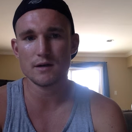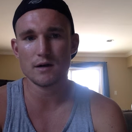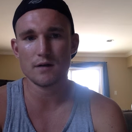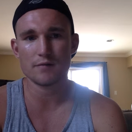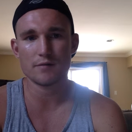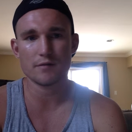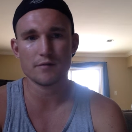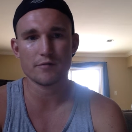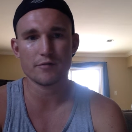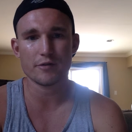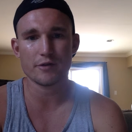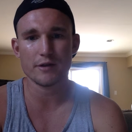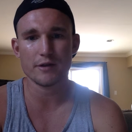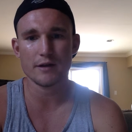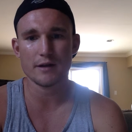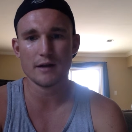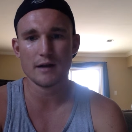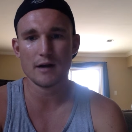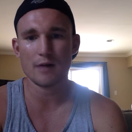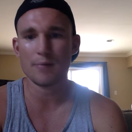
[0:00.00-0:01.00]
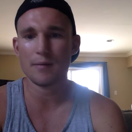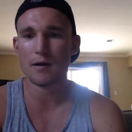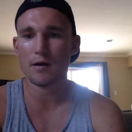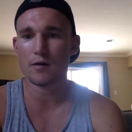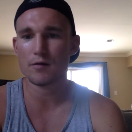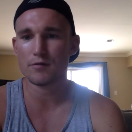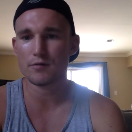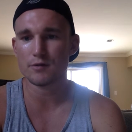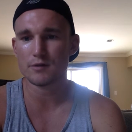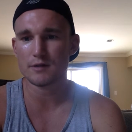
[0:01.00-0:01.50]
often forget how
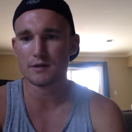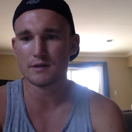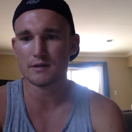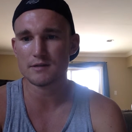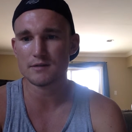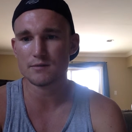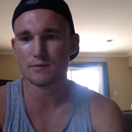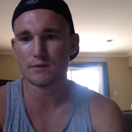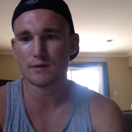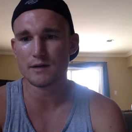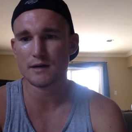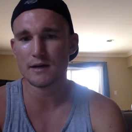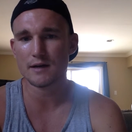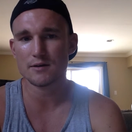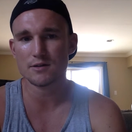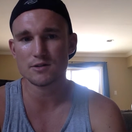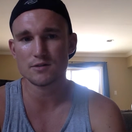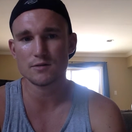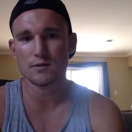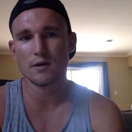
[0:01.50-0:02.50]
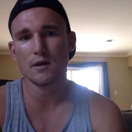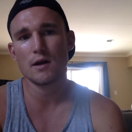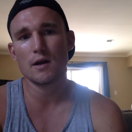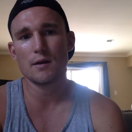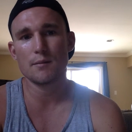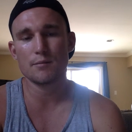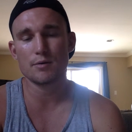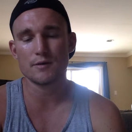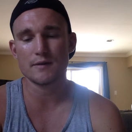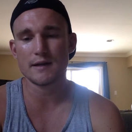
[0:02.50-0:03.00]
powerful it is, and we kind of just
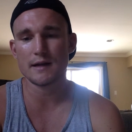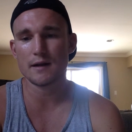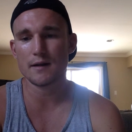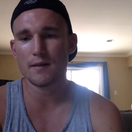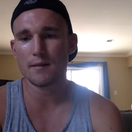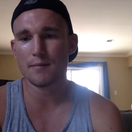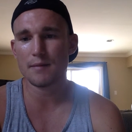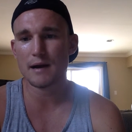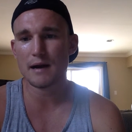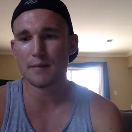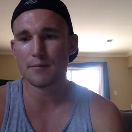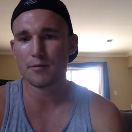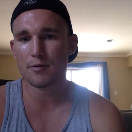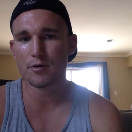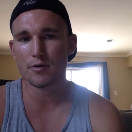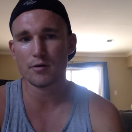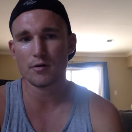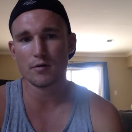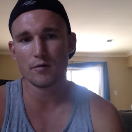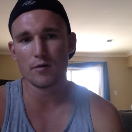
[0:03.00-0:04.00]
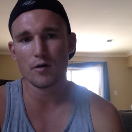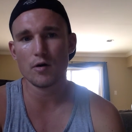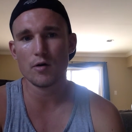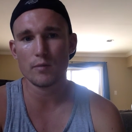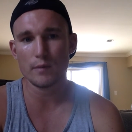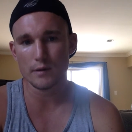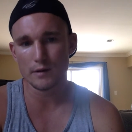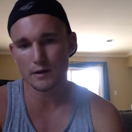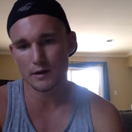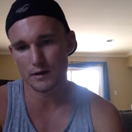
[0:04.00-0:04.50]
put that on the back burner. Oh,
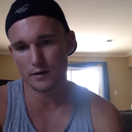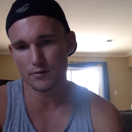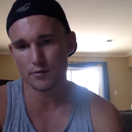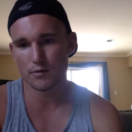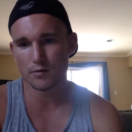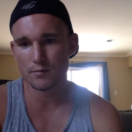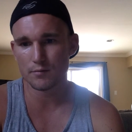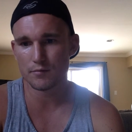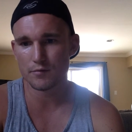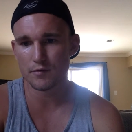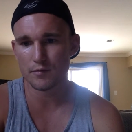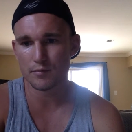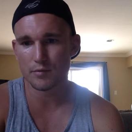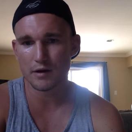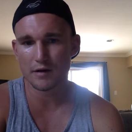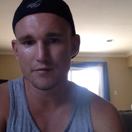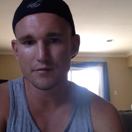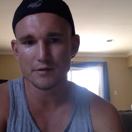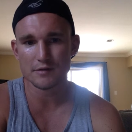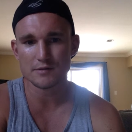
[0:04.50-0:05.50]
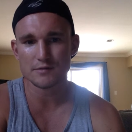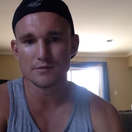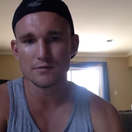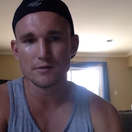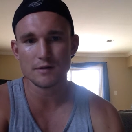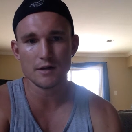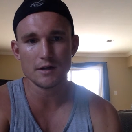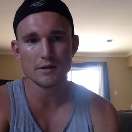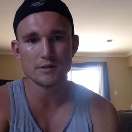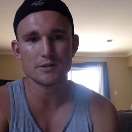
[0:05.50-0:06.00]
we got to do it for breakfast or
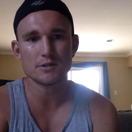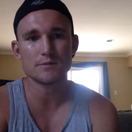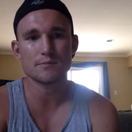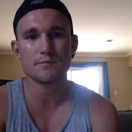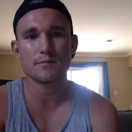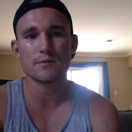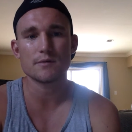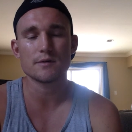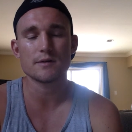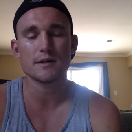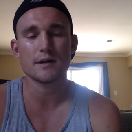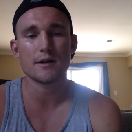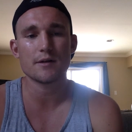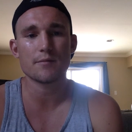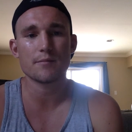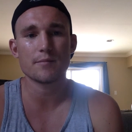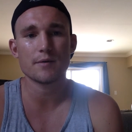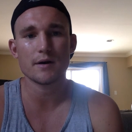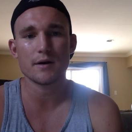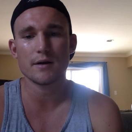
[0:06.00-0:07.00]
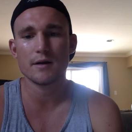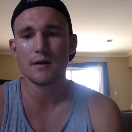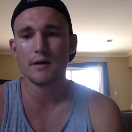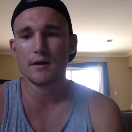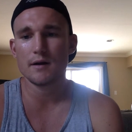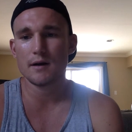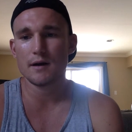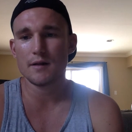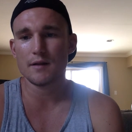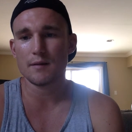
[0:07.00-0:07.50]
lunch or dinner. But
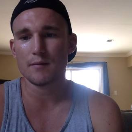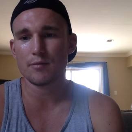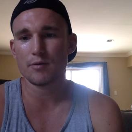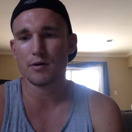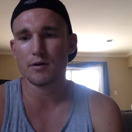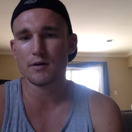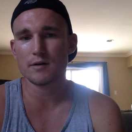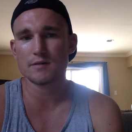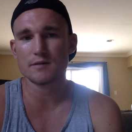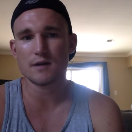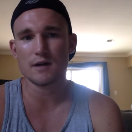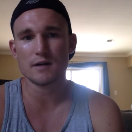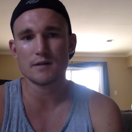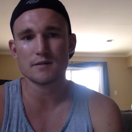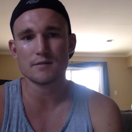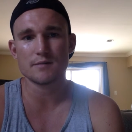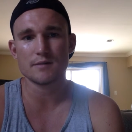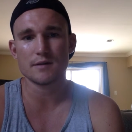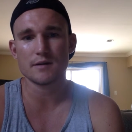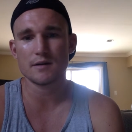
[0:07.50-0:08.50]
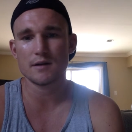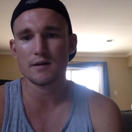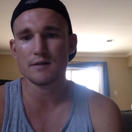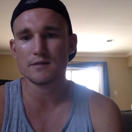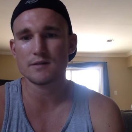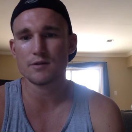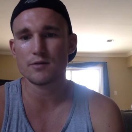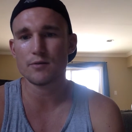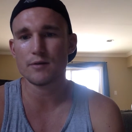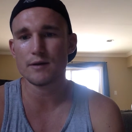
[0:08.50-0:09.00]
I think prayer is awesome, and it's
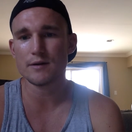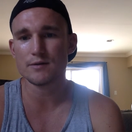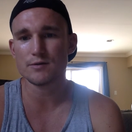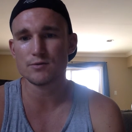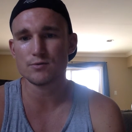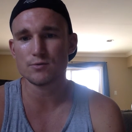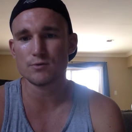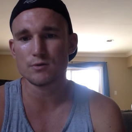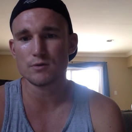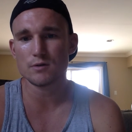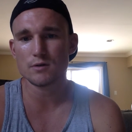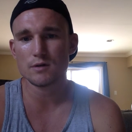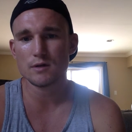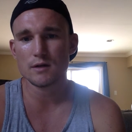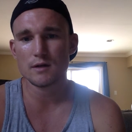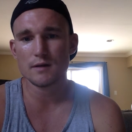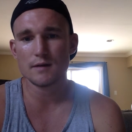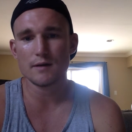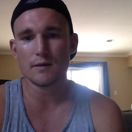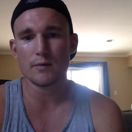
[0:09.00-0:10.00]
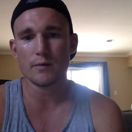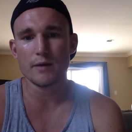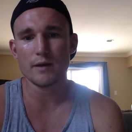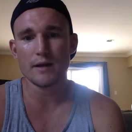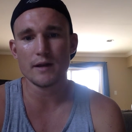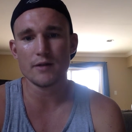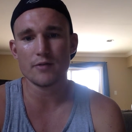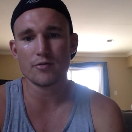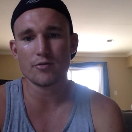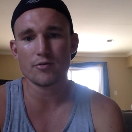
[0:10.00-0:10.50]
a great tool that we can
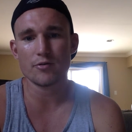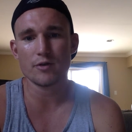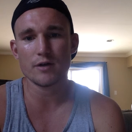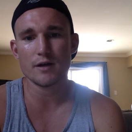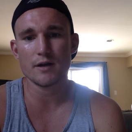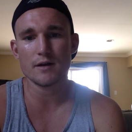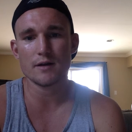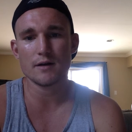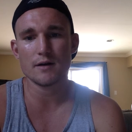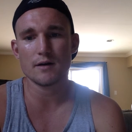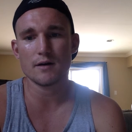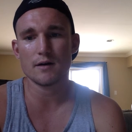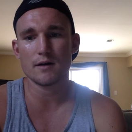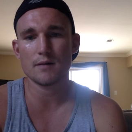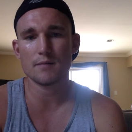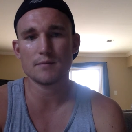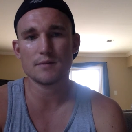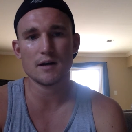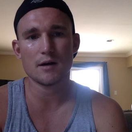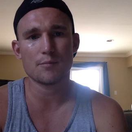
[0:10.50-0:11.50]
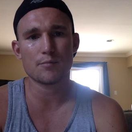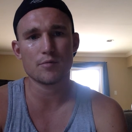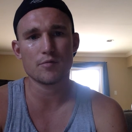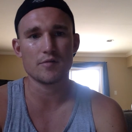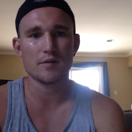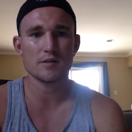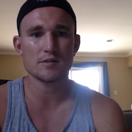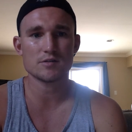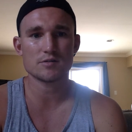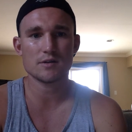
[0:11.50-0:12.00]
integrate to help
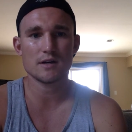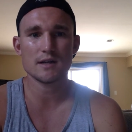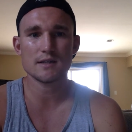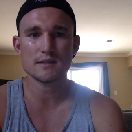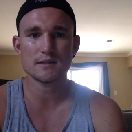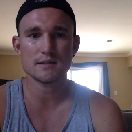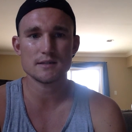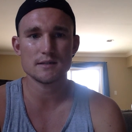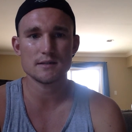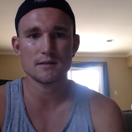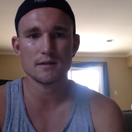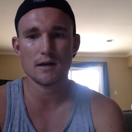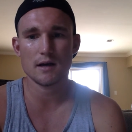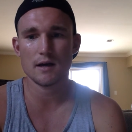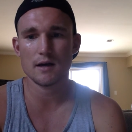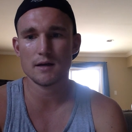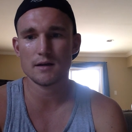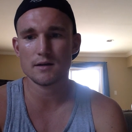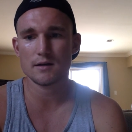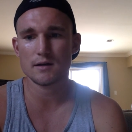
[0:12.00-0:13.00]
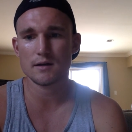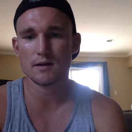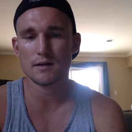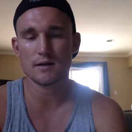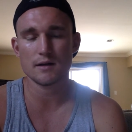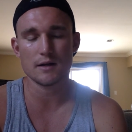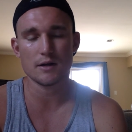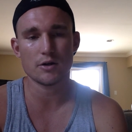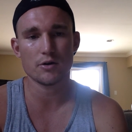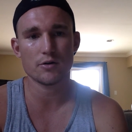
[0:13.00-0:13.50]
prevent stress and
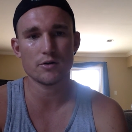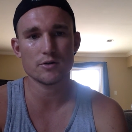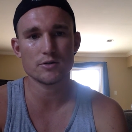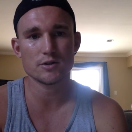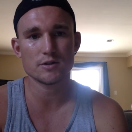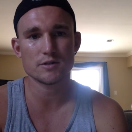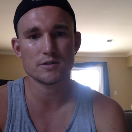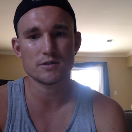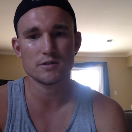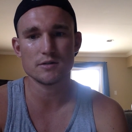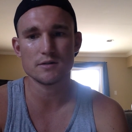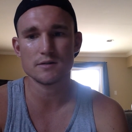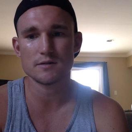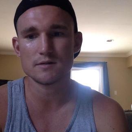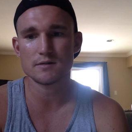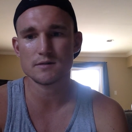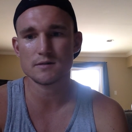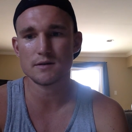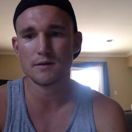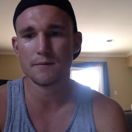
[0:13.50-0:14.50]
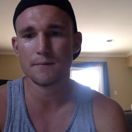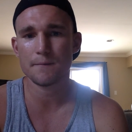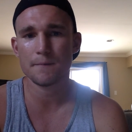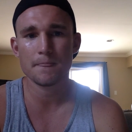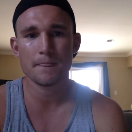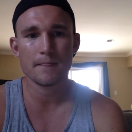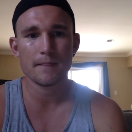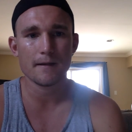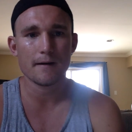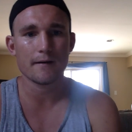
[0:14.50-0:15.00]
encourage our students. So, all
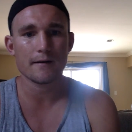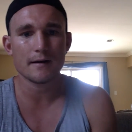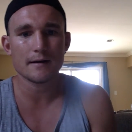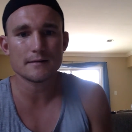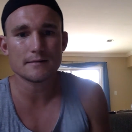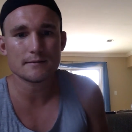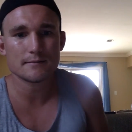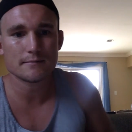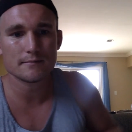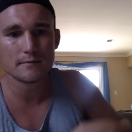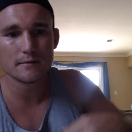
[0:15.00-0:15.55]
right, guys,